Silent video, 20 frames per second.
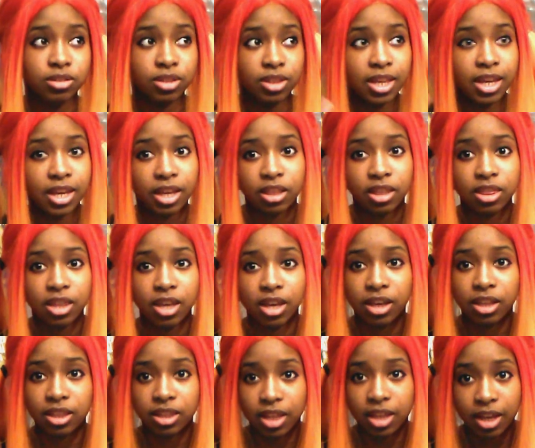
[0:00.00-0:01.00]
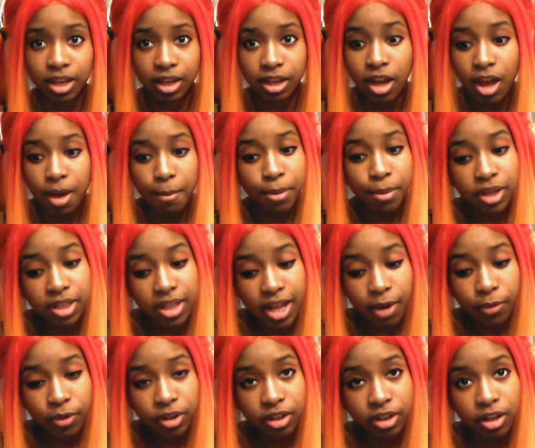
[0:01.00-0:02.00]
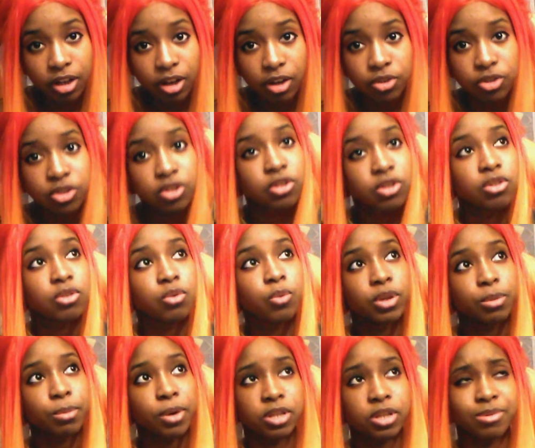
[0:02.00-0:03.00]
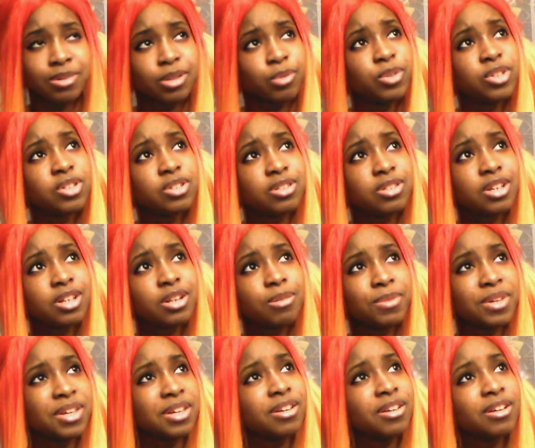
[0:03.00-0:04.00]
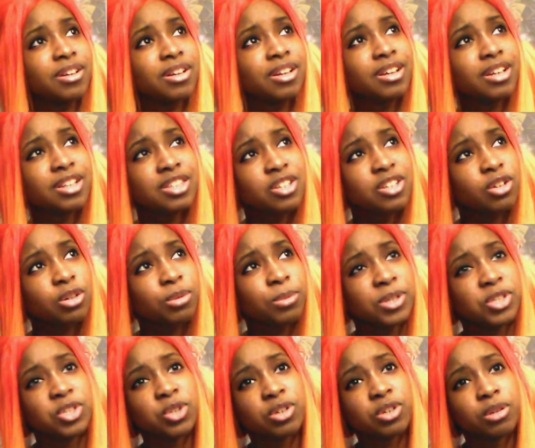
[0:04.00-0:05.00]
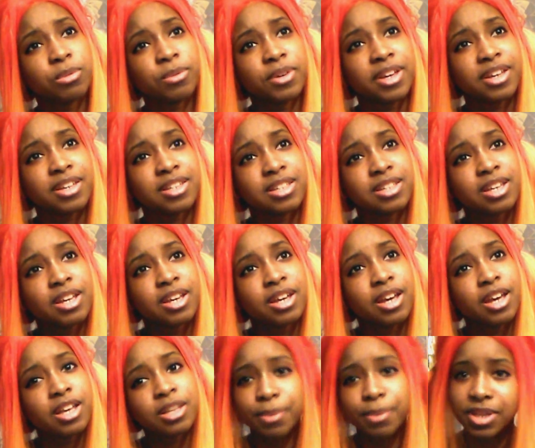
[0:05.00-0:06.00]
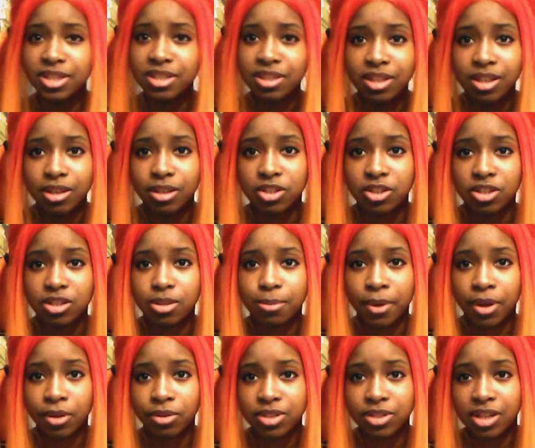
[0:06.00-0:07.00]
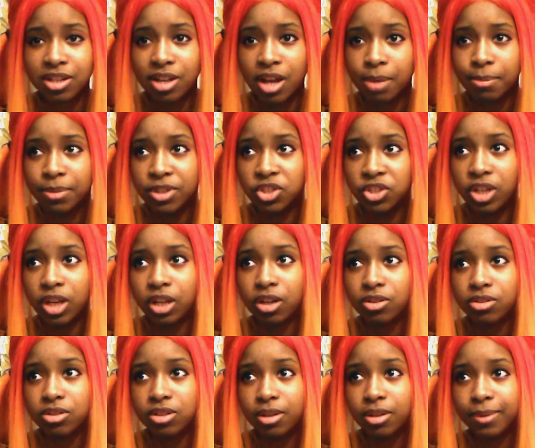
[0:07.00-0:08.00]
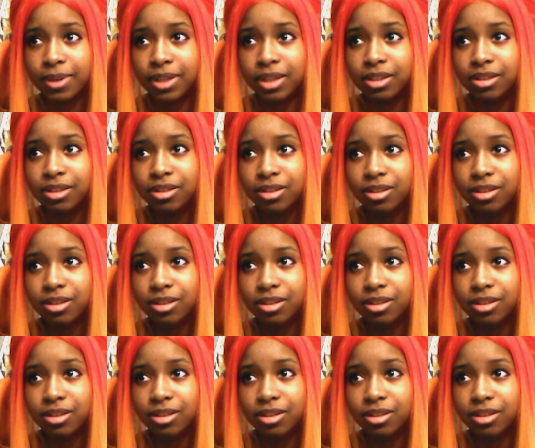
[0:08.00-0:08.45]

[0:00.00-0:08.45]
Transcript: thing. But now we're gonna go to One Punch Man, which is gonna be considerably shorter because it's basically just about Saitama and Genos. I mean,